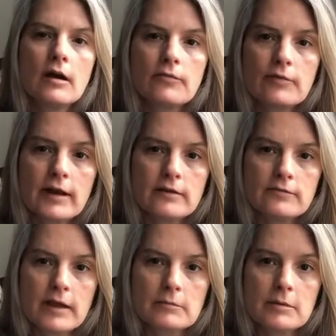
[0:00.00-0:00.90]
a friend,
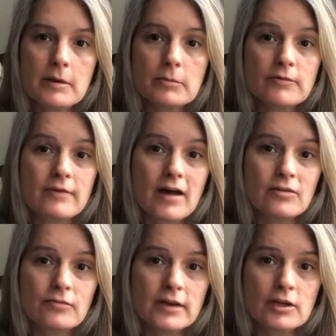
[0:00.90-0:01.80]
family member,
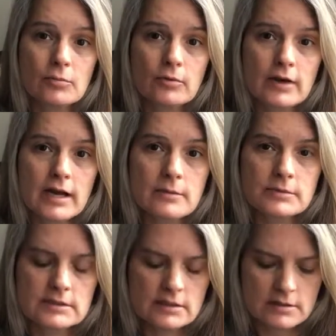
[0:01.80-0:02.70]
father figure
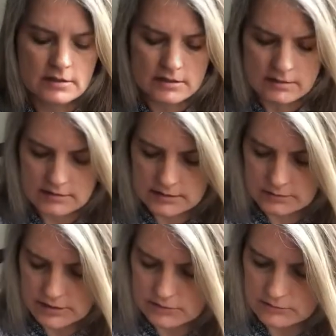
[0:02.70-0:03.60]
perhaps,
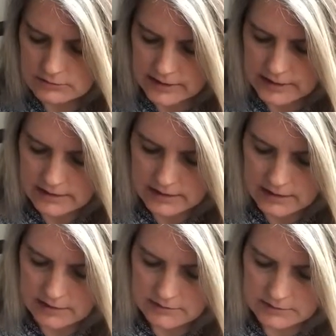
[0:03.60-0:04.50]
somebody who's
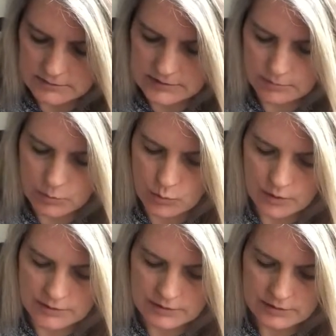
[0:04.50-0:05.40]
lending some
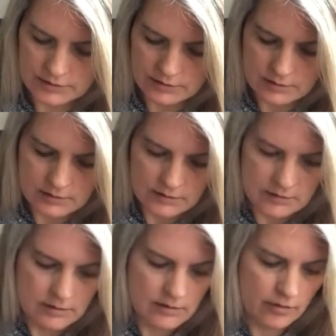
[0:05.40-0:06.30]
support
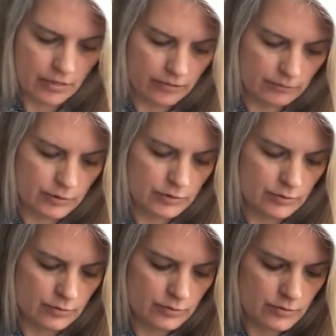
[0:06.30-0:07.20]

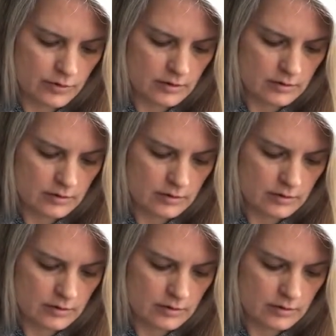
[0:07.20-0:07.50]
through